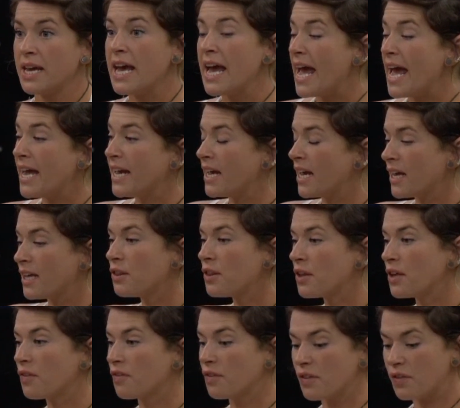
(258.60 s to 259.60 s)
And I
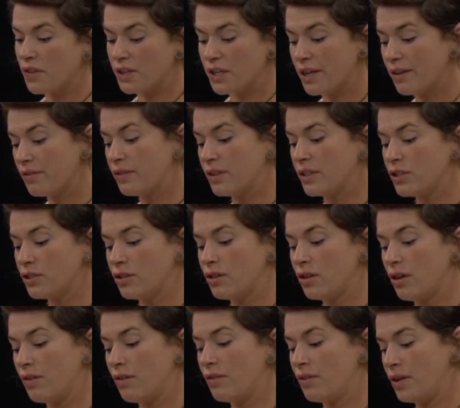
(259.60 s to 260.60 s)
think that the definition
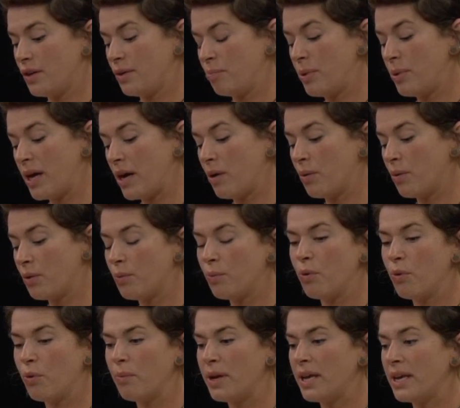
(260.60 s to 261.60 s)
of an empowered
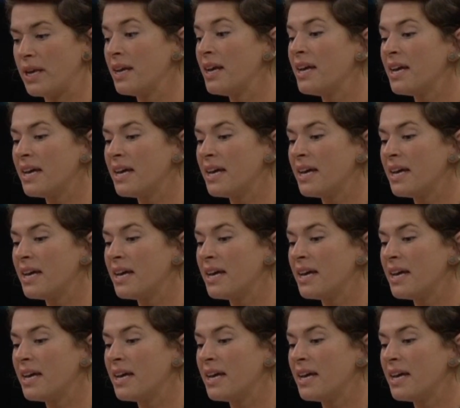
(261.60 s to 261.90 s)
woman